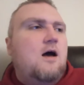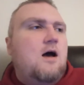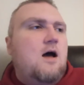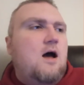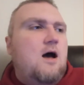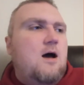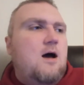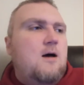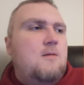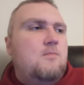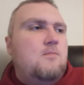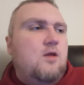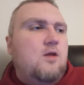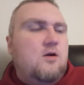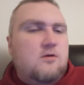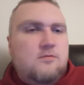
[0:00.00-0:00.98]

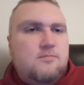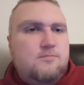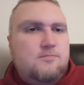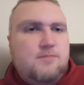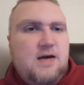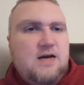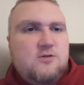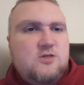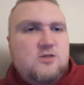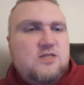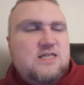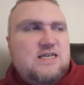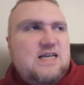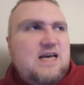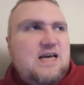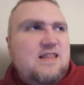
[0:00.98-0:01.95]
um, or battle to the
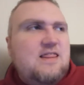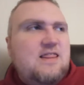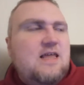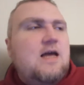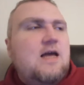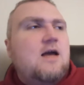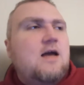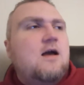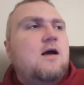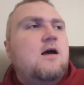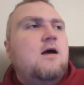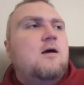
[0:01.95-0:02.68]
death thing